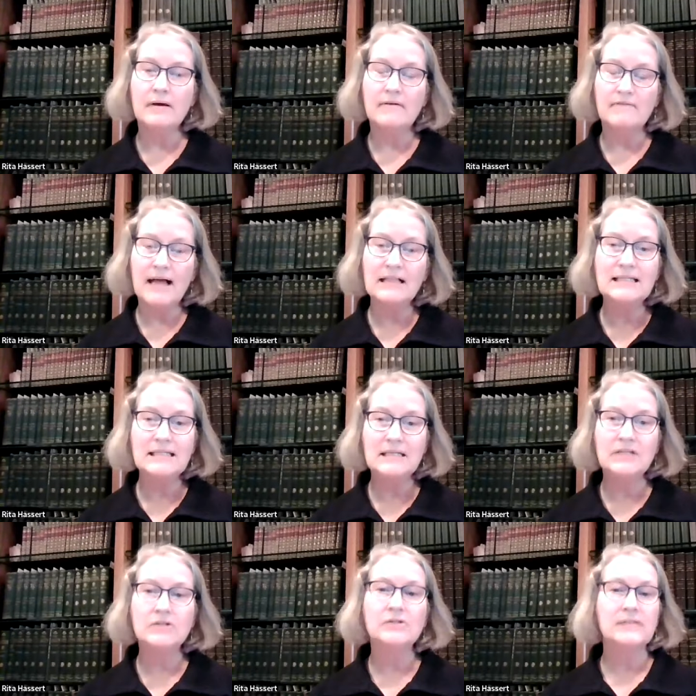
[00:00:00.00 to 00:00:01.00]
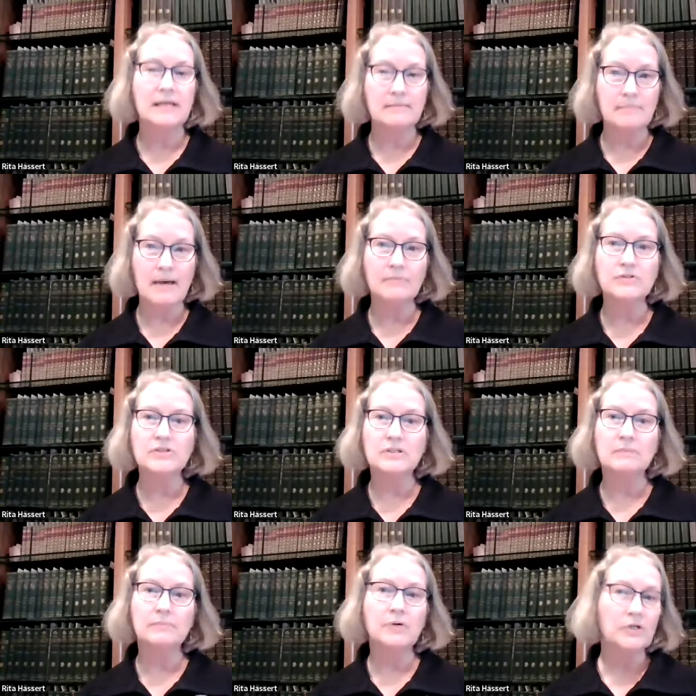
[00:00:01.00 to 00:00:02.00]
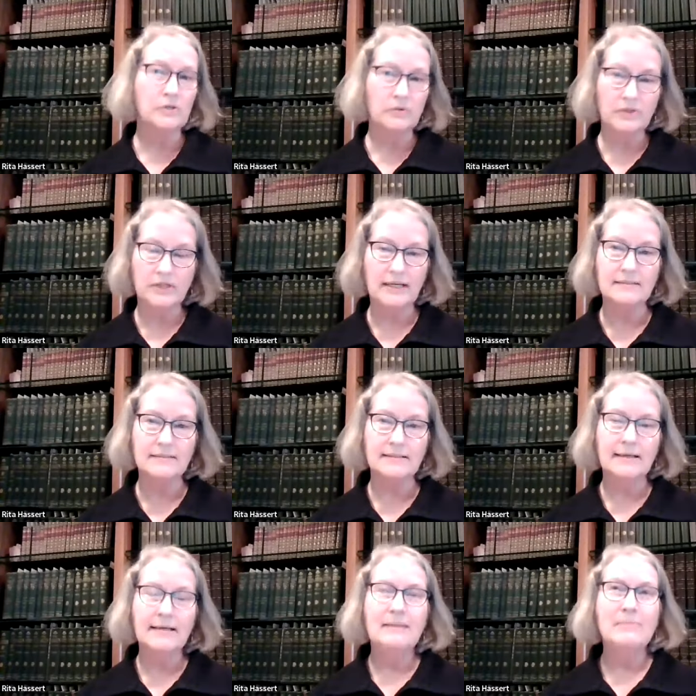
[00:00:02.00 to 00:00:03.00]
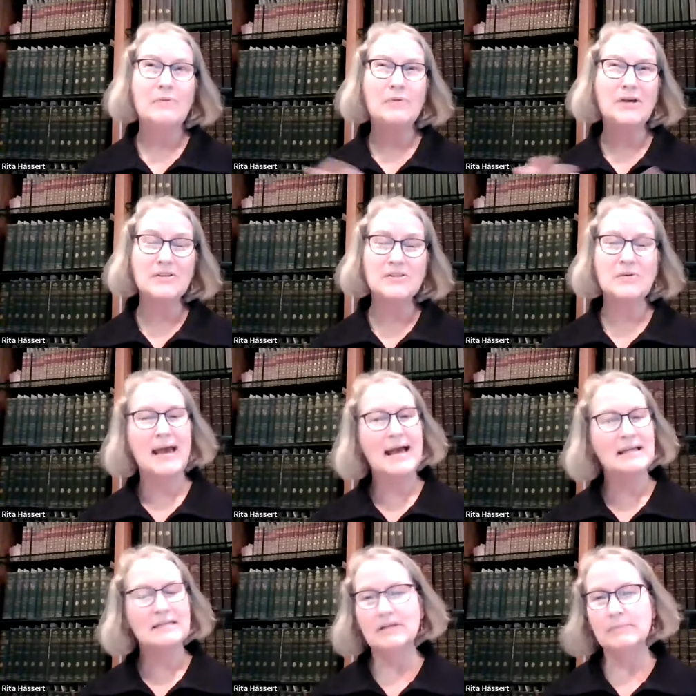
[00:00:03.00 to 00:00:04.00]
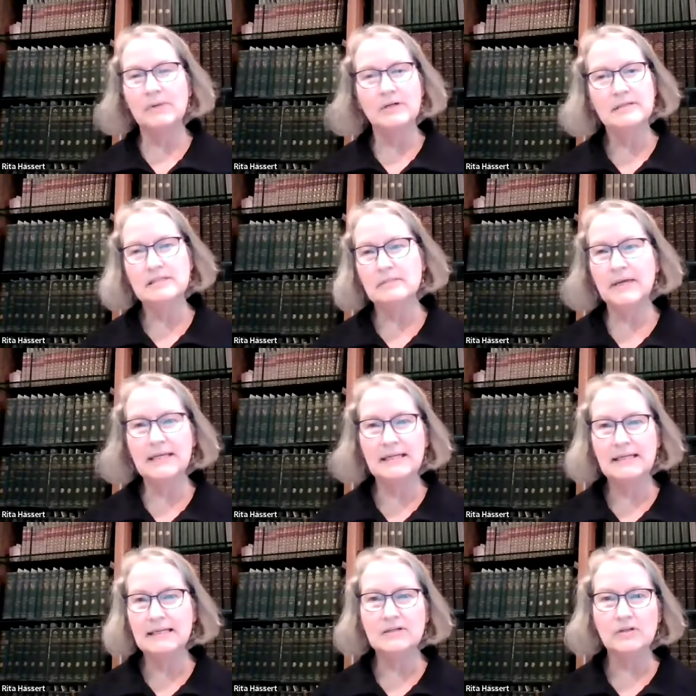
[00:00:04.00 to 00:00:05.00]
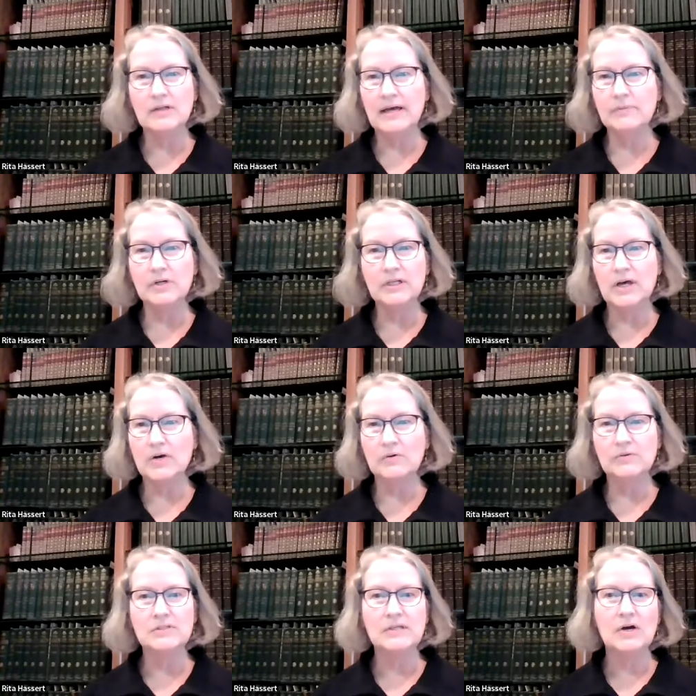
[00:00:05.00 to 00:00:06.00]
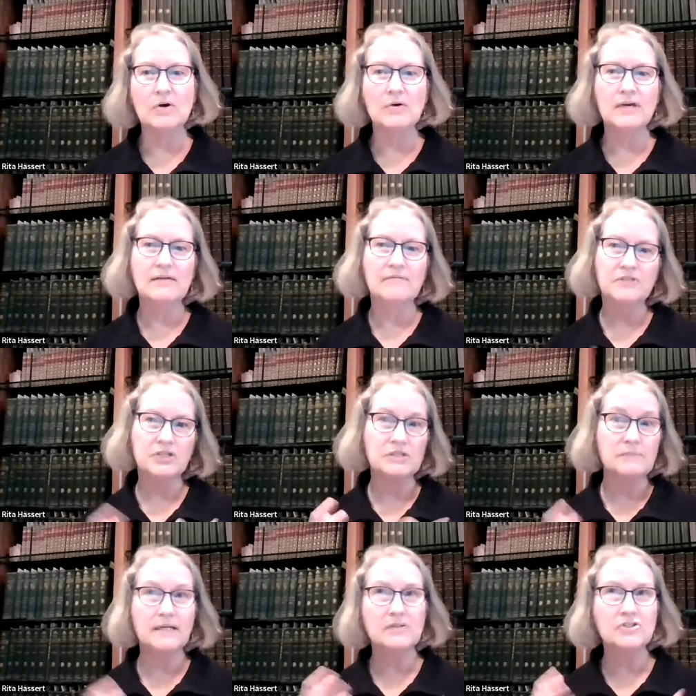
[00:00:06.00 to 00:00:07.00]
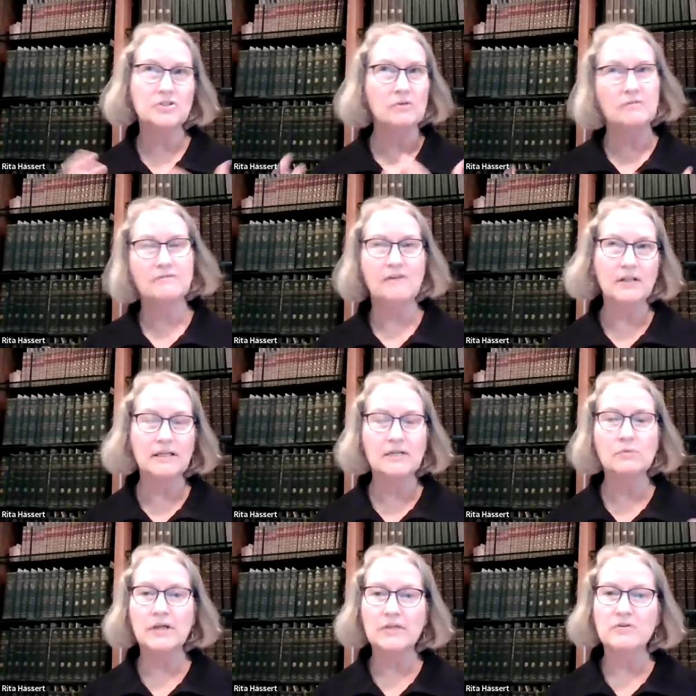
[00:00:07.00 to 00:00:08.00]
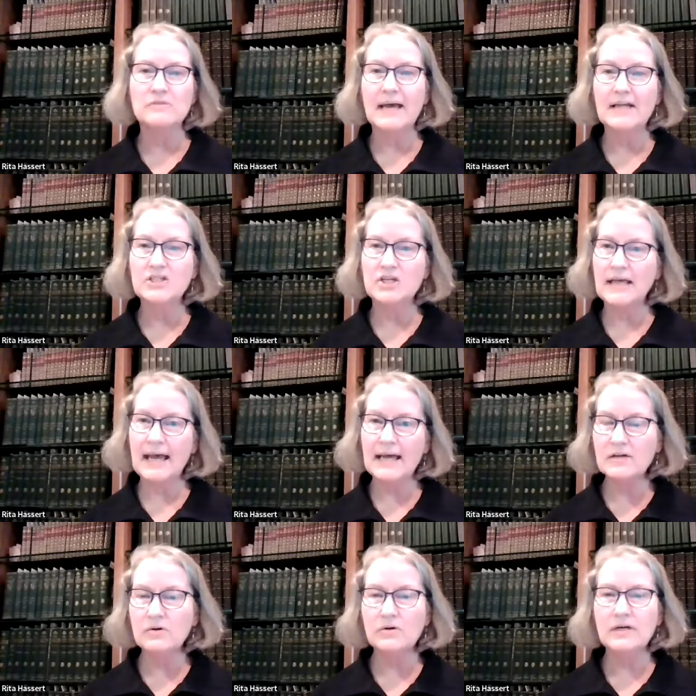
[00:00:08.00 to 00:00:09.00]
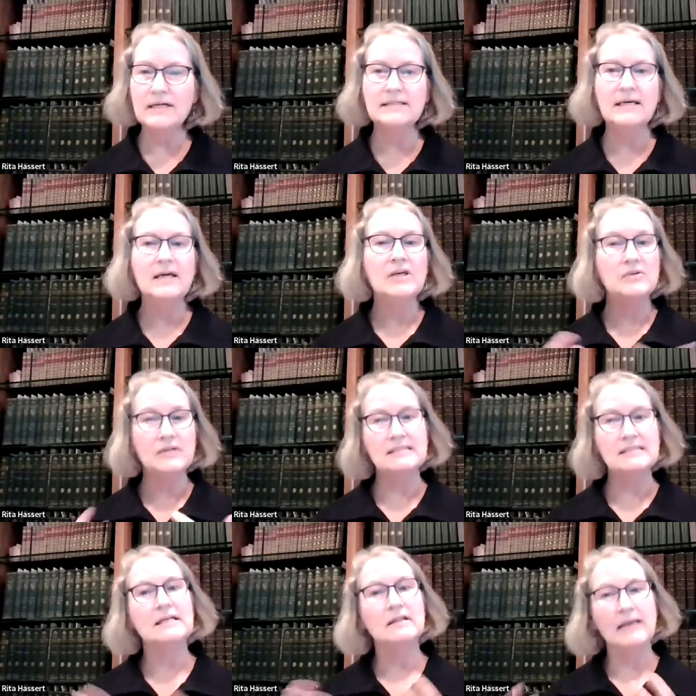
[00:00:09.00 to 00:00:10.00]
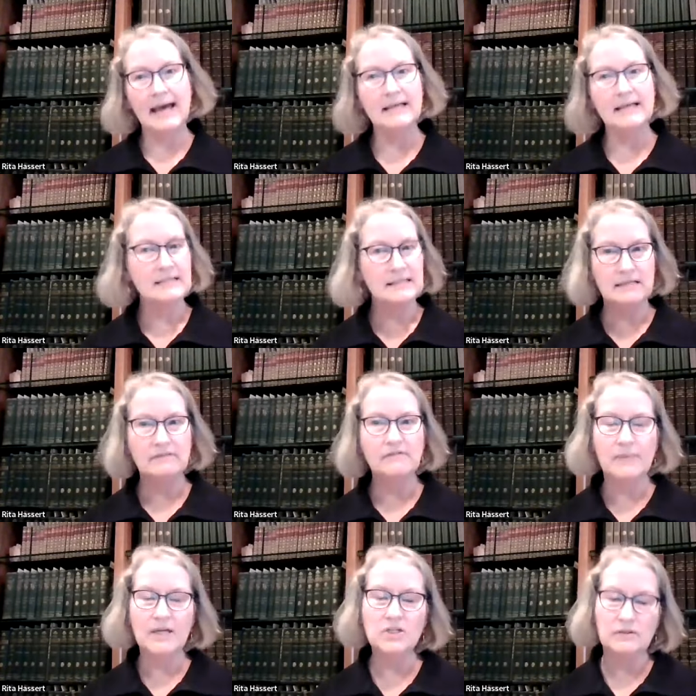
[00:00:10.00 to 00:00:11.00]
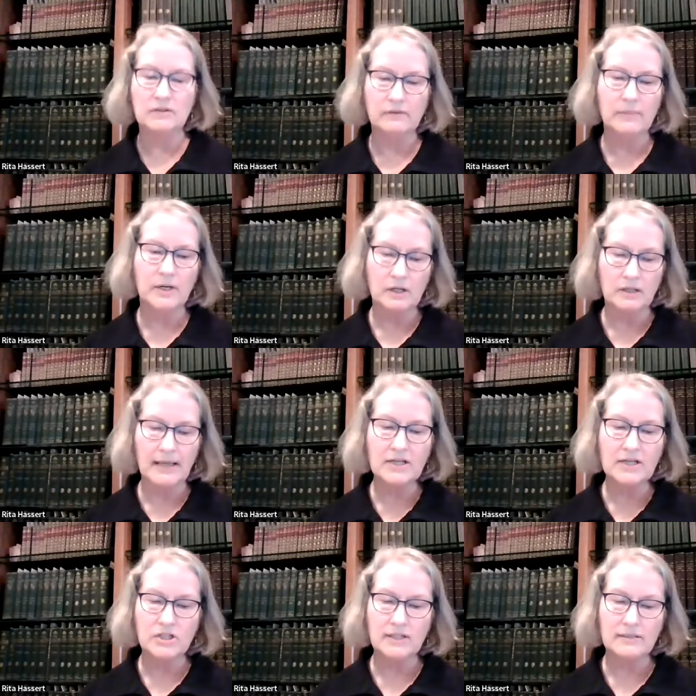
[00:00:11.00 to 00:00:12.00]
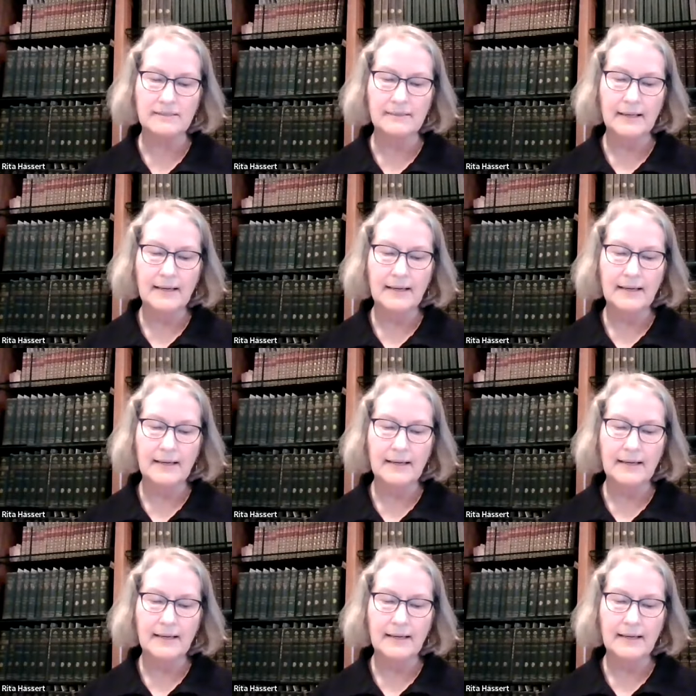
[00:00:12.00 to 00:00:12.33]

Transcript: volunteers, and members to borrow things, but we also actively participate in interlibrary loans. So if just because you don't fall into one of those magic categories, you can still access information from our collections.